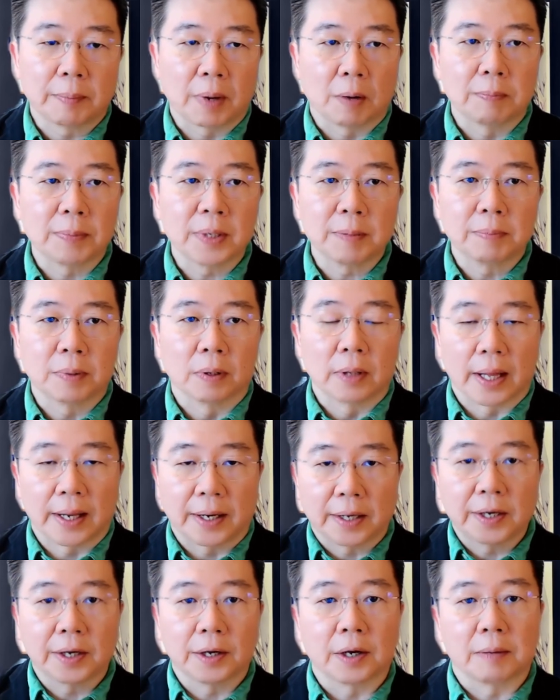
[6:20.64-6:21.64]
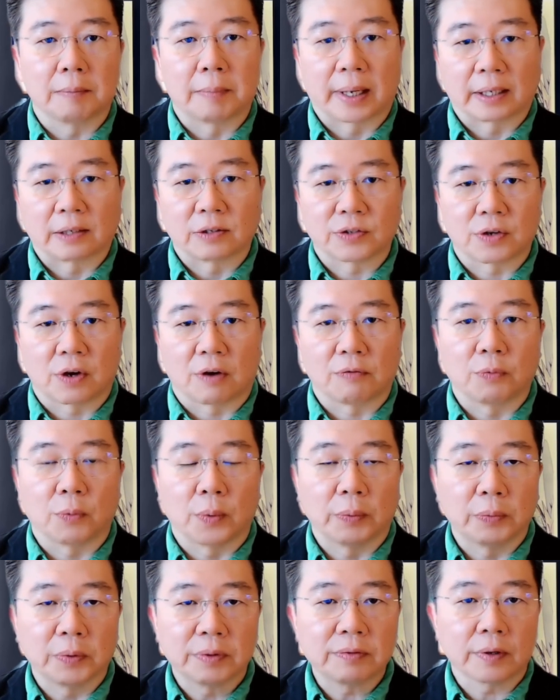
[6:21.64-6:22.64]
people, and here at Microsoft,
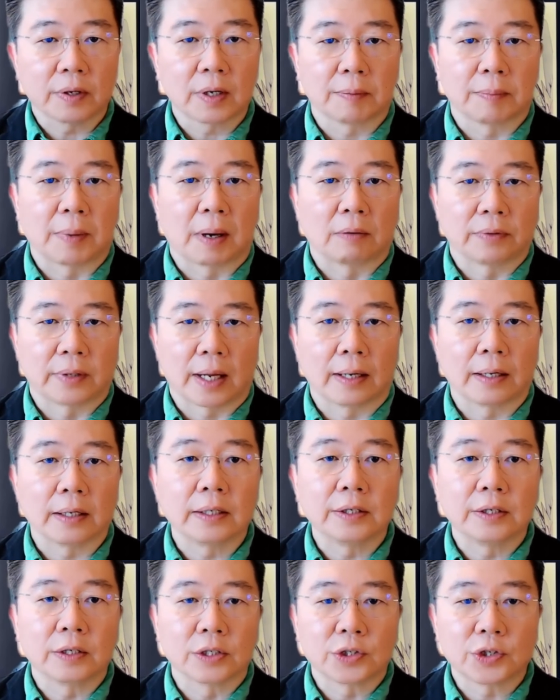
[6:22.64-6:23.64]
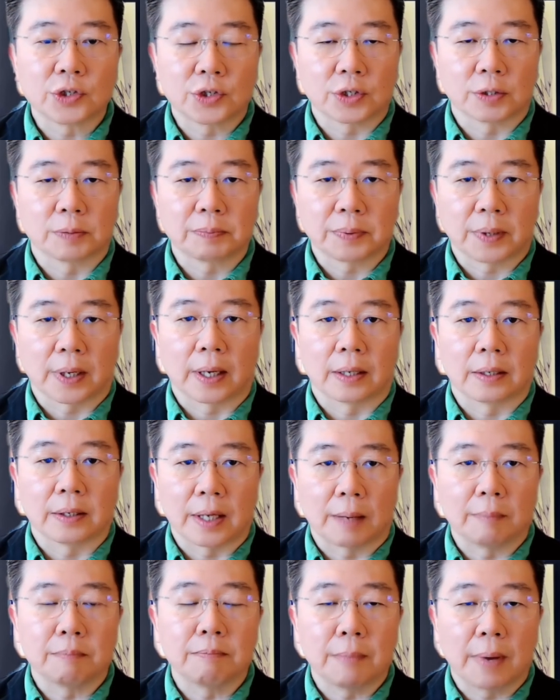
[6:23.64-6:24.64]
when we think about that leadership and
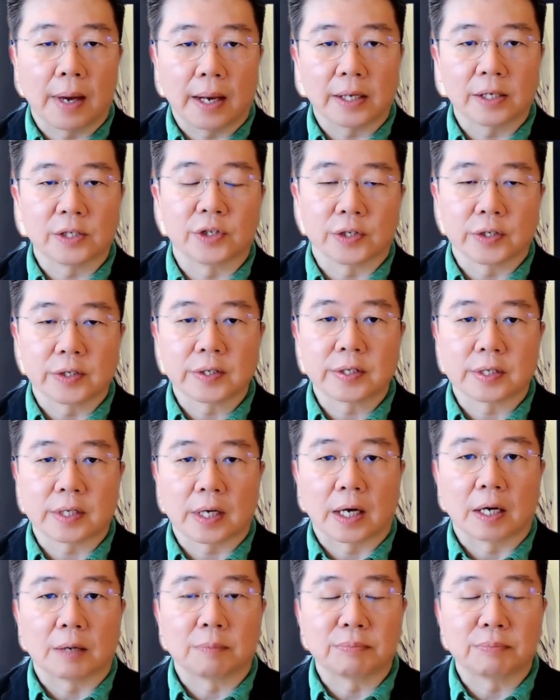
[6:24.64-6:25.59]
that managers